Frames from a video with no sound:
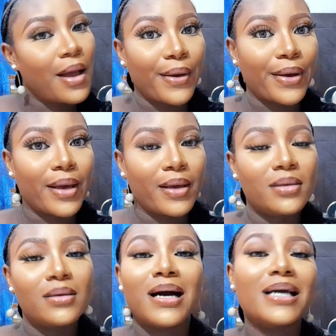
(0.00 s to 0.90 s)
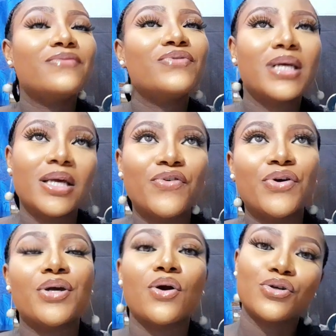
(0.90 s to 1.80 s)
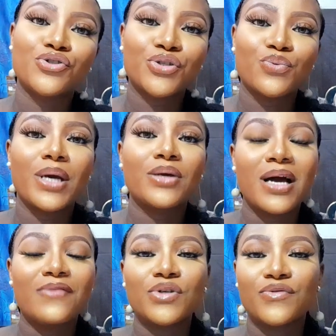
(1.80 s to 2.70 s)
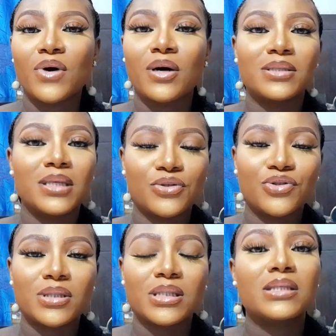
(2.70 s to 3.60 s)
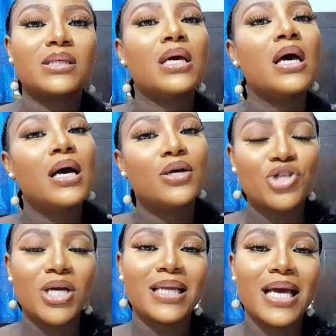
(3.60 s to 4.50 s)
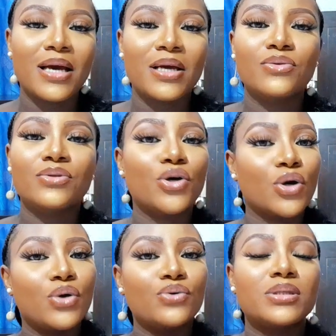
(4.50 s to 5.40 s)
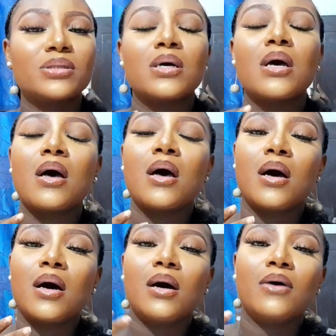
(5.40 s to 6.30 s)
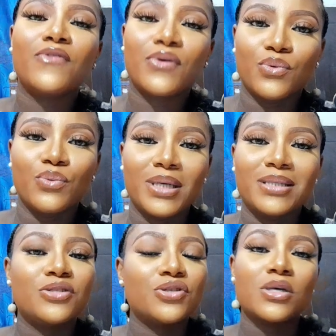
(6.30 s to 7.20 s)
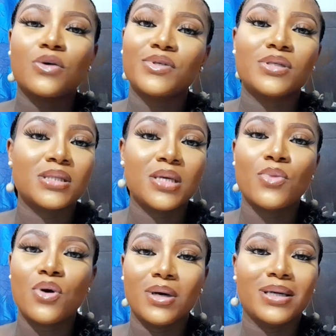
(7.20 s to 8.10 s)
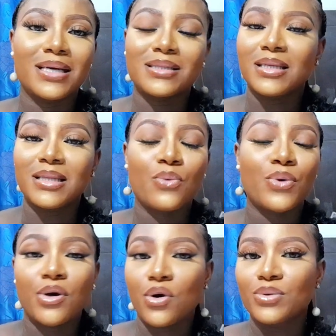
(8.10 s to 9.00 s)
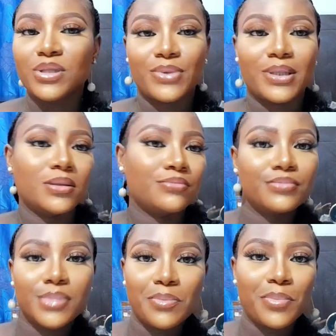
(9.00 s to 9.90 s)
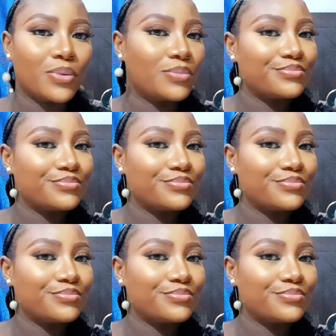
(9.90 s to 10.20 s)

okay? Even if you're in a country where you have to go out electricity, try and iron your clothes for the week. This just helps you stay more organized, and that way you're always really simple,